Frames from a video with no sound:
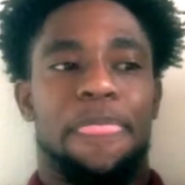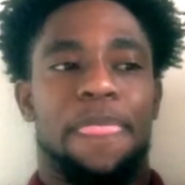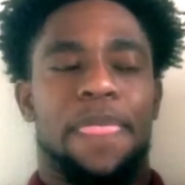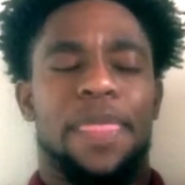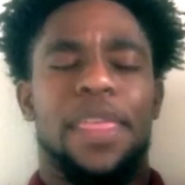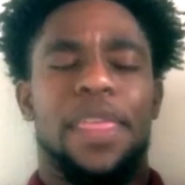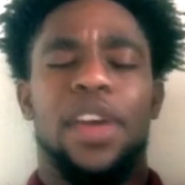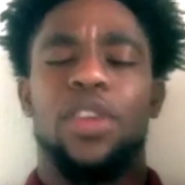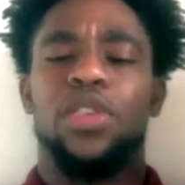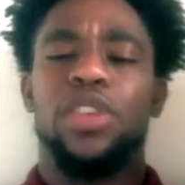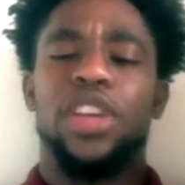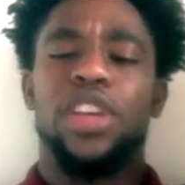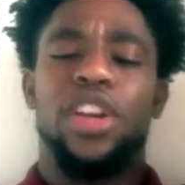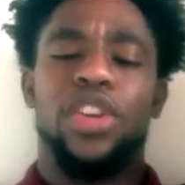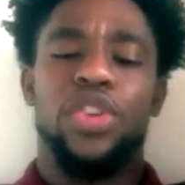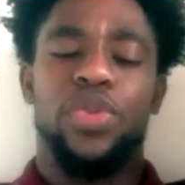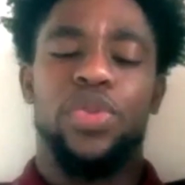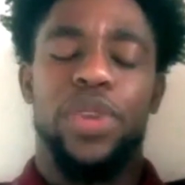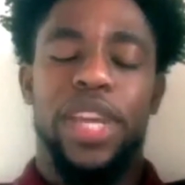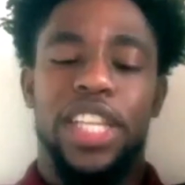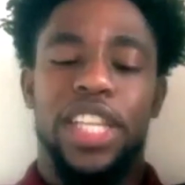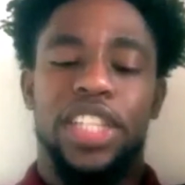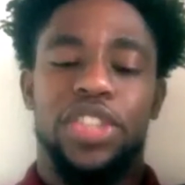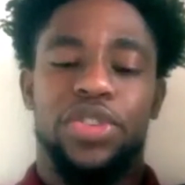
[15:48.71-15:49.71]
not only are you
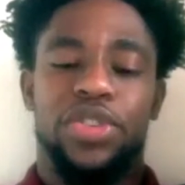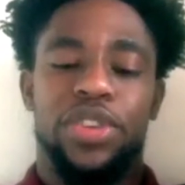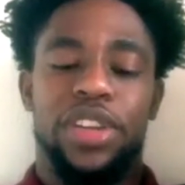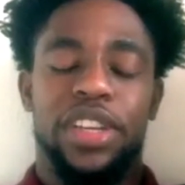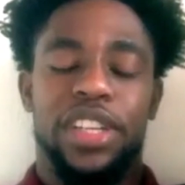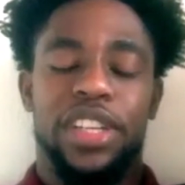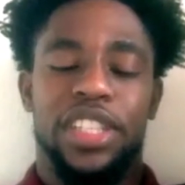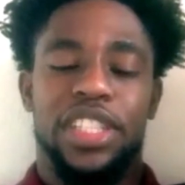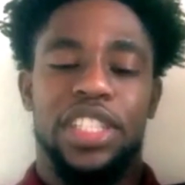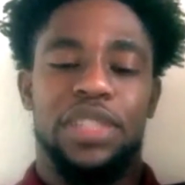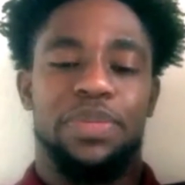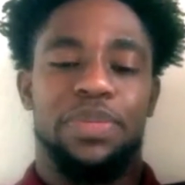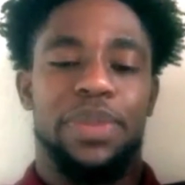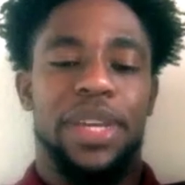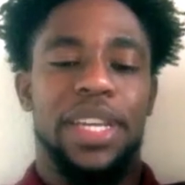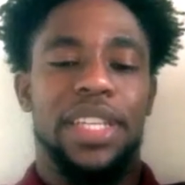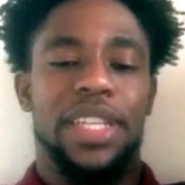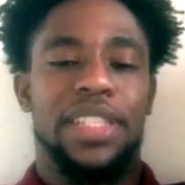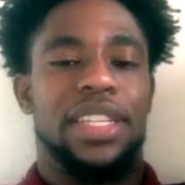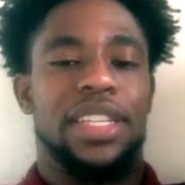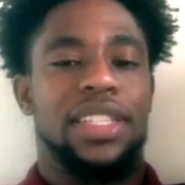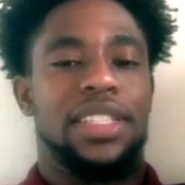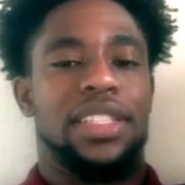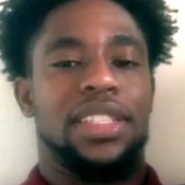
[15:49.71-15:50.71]
entering a space
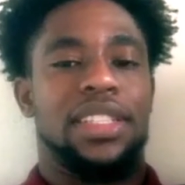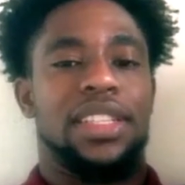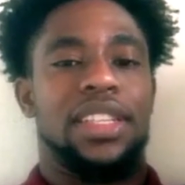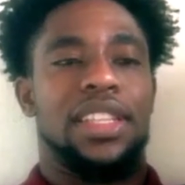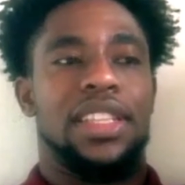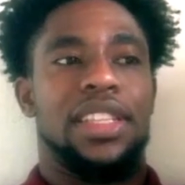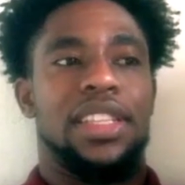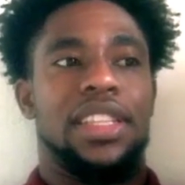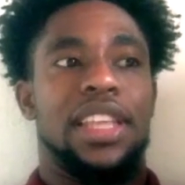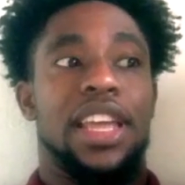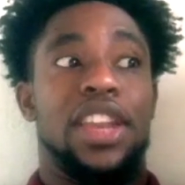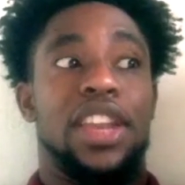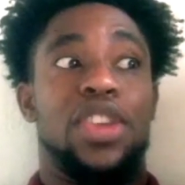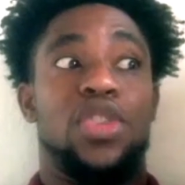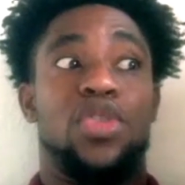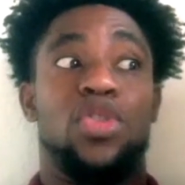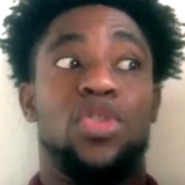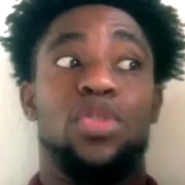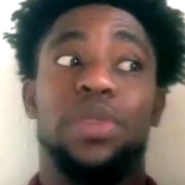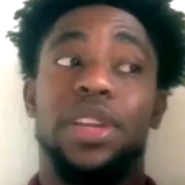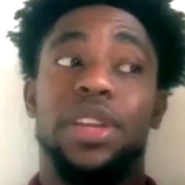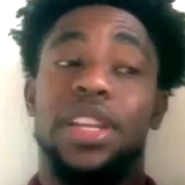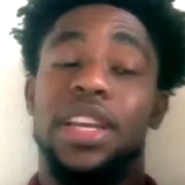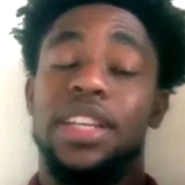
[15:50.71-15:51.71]
that
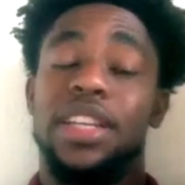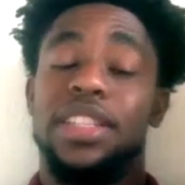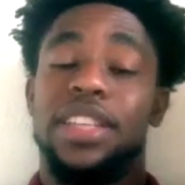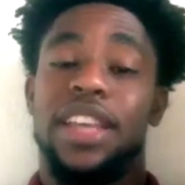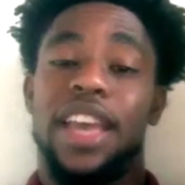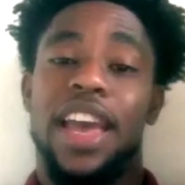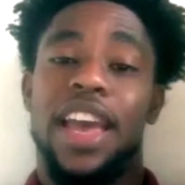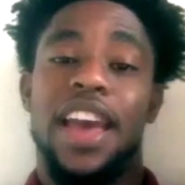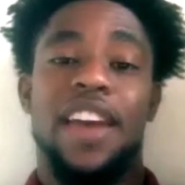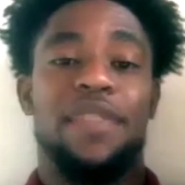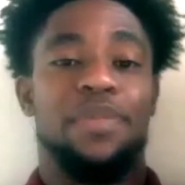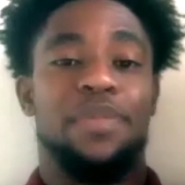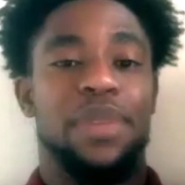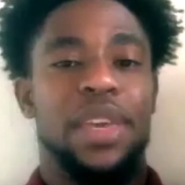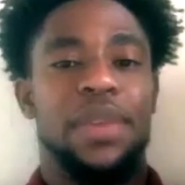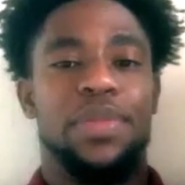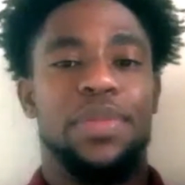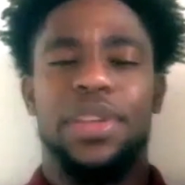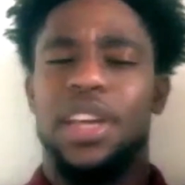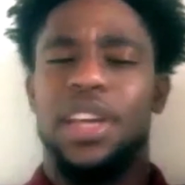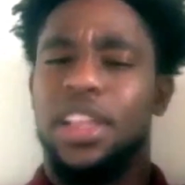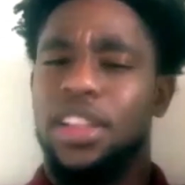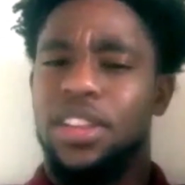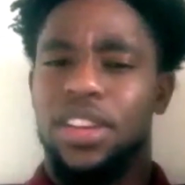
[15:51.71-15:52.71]
normally doesn't have people
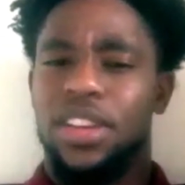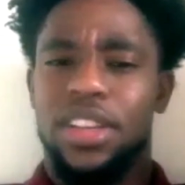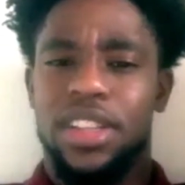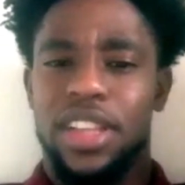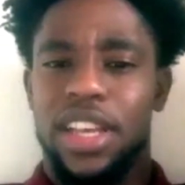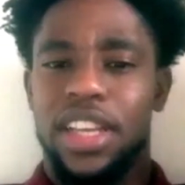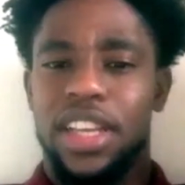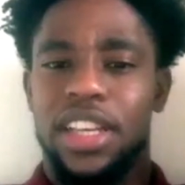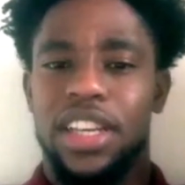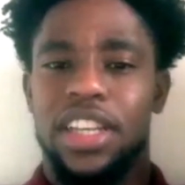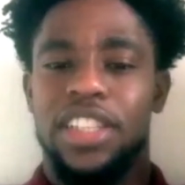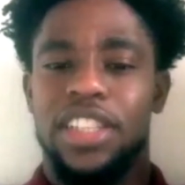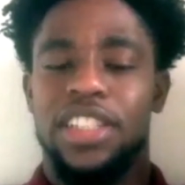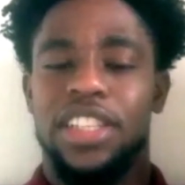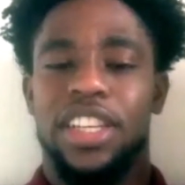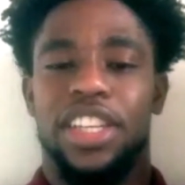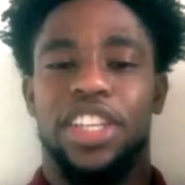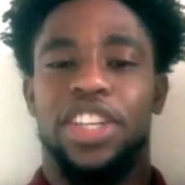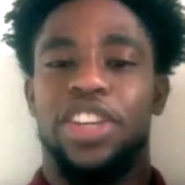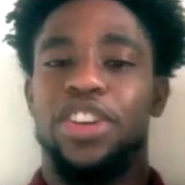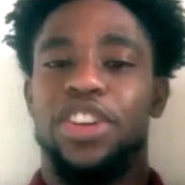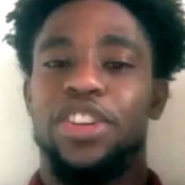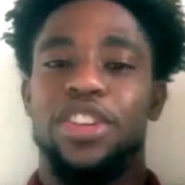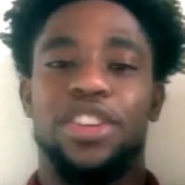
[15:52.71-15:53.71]
that look like us, like
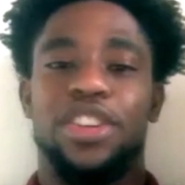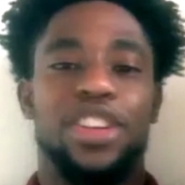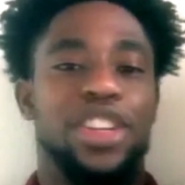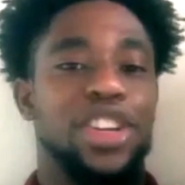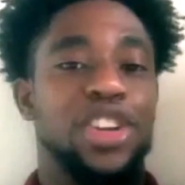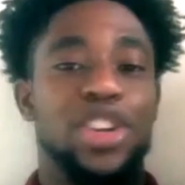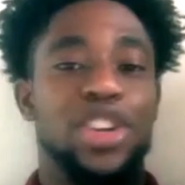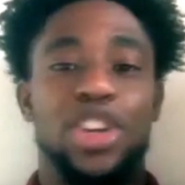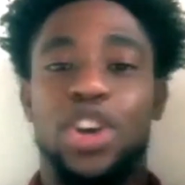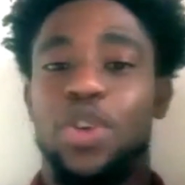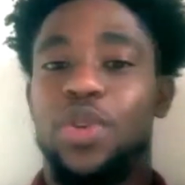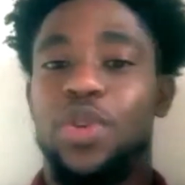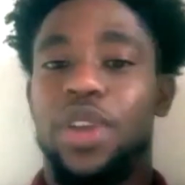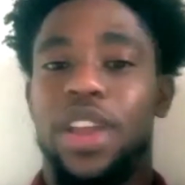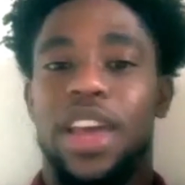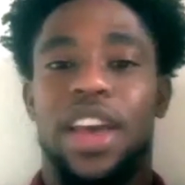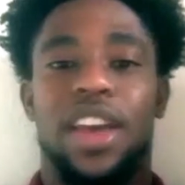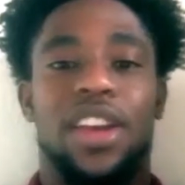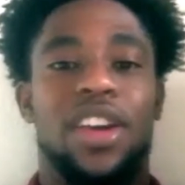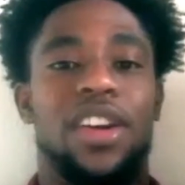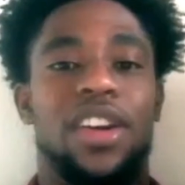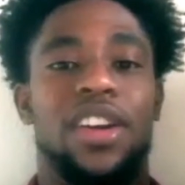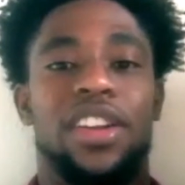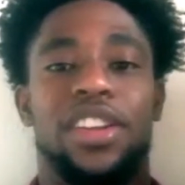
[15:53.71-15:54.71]
you're going head
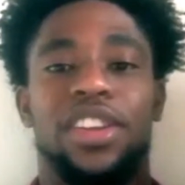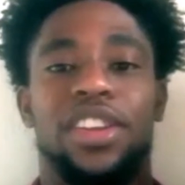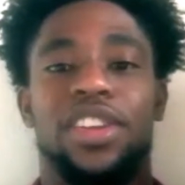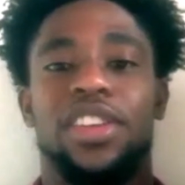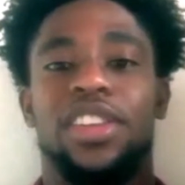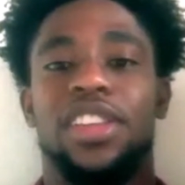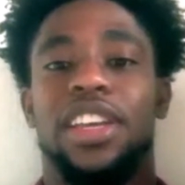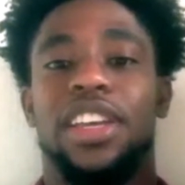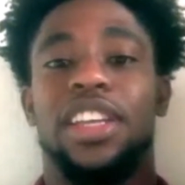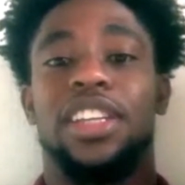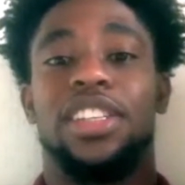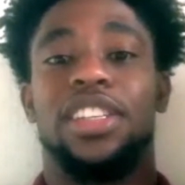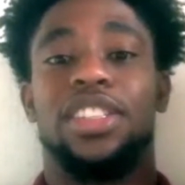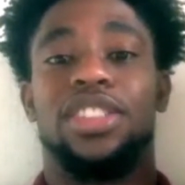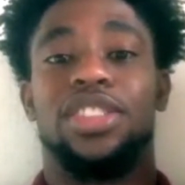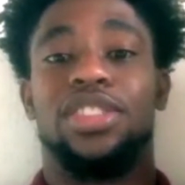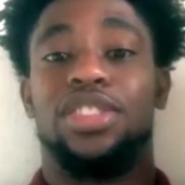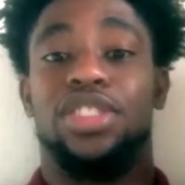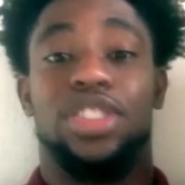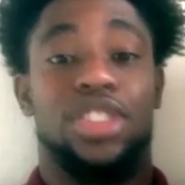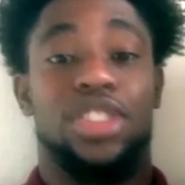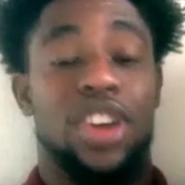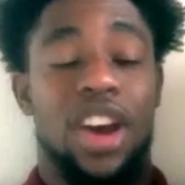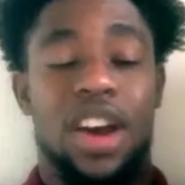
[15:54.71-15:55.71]
on and you're like
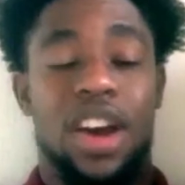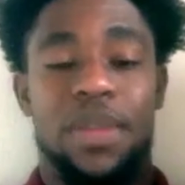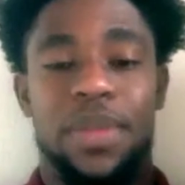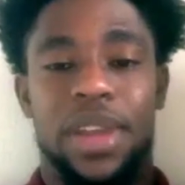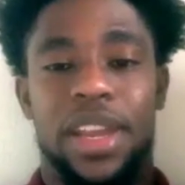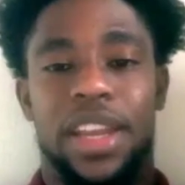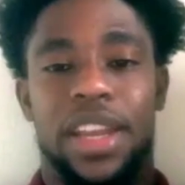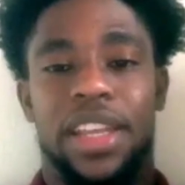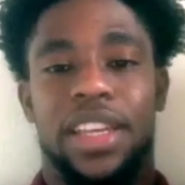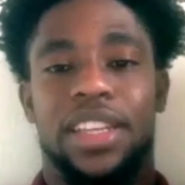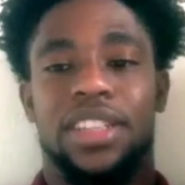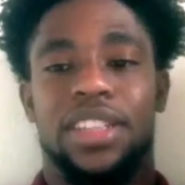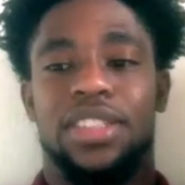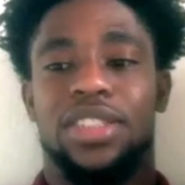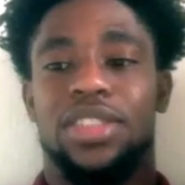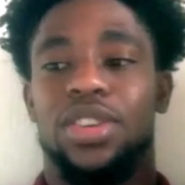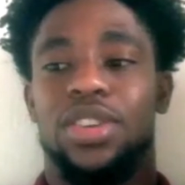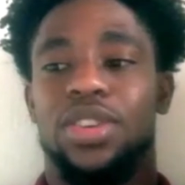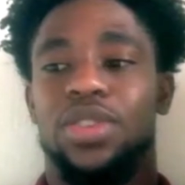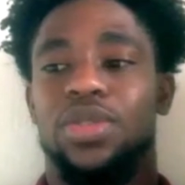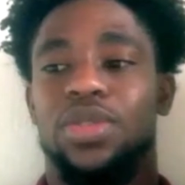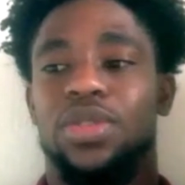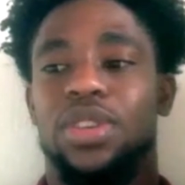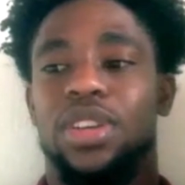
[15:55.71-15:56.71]
dominating it.
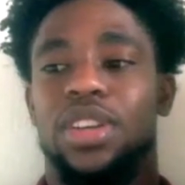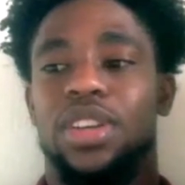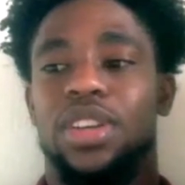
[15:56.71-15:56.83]
So,